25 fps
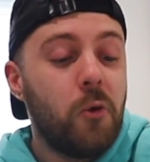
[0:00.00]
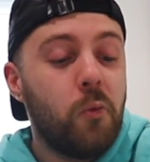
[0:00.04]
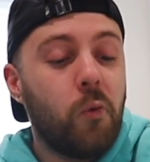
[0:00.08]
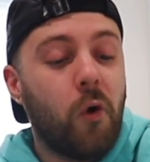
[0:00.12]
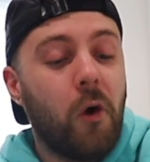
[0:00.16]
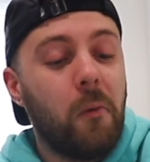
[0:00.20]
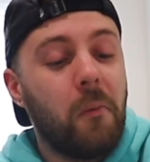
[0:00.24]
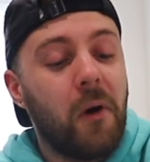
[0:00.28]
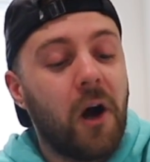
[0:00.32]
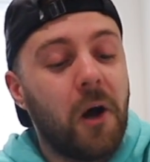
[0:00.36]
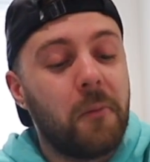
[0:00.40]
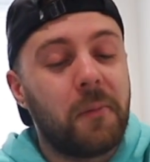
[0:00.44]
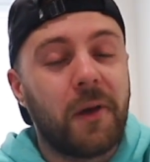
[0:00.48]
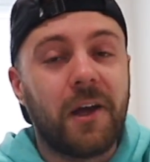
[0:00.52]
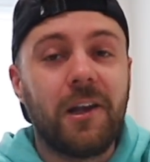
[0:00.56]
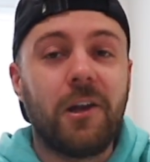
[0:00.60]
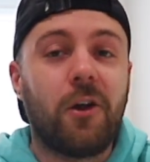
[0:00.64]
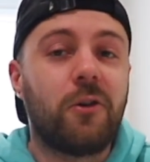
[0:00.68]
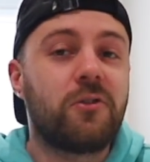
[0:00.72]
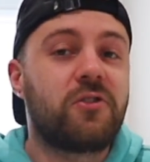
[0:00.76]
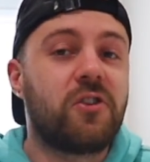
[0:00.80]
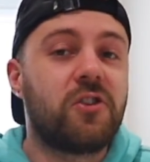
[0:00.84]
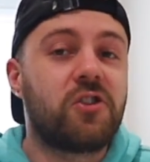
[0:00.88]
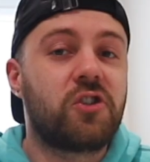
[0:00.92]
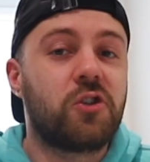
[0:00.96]
What might be a
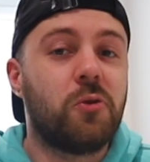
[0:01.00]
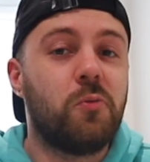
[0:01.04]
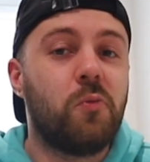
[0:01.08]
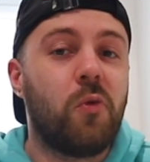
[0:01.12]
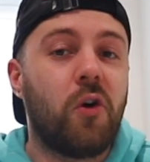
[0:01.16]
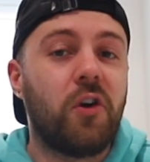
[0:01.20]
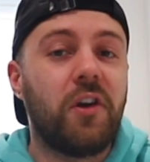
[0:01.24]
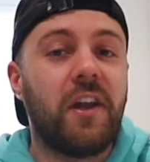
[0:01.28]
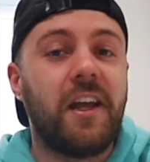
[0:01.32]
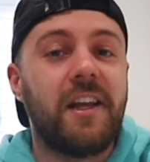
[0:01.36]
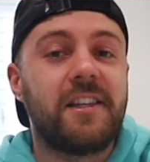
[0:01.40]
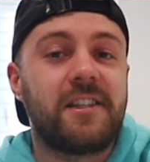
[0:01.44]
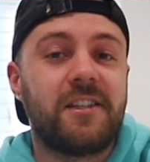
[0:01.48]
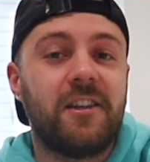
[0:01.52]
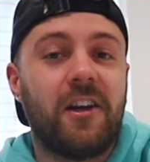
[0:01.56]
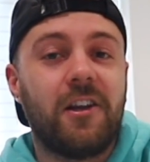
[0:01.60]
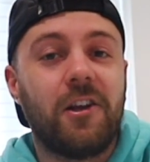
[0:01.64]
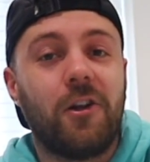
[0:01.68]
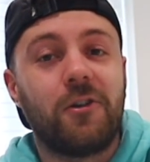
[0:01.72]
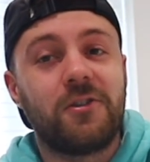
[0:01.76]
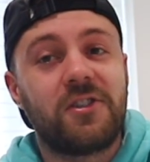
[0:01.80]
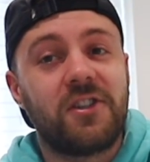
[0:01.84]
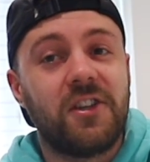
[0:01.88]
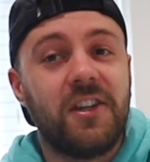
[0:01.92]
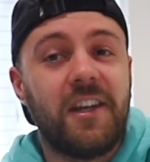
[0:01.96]
lot to someone isn't a
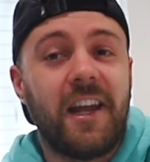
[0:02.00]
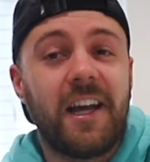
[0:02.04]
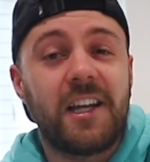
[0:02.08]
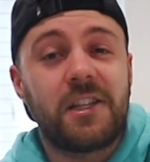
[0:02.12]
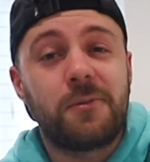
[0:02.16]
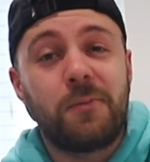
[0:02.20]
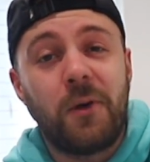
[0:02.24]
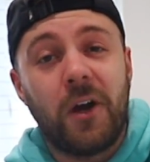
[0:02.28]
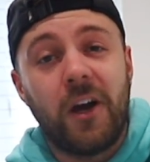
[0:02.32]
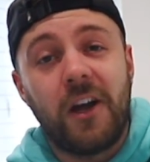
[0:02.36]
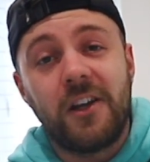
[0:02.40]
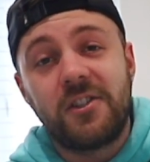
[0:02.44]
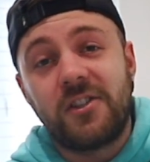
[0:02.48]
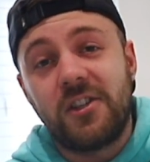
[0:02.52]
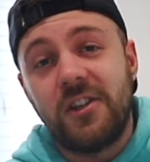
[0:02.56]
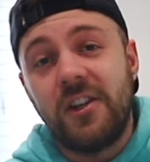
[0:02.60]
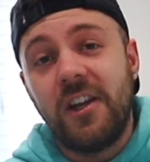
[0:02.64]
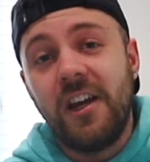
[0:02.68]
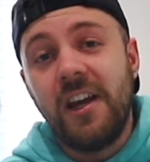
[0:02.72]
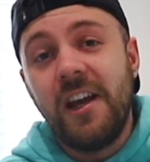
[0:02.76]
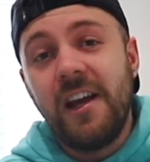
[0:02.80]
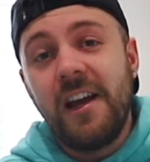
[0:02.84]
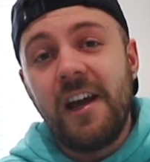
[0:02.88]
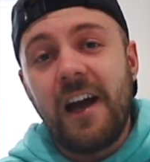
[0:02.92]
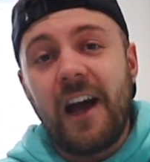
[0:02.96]
lot to the next
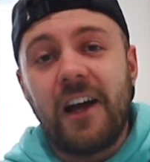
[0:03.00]
person,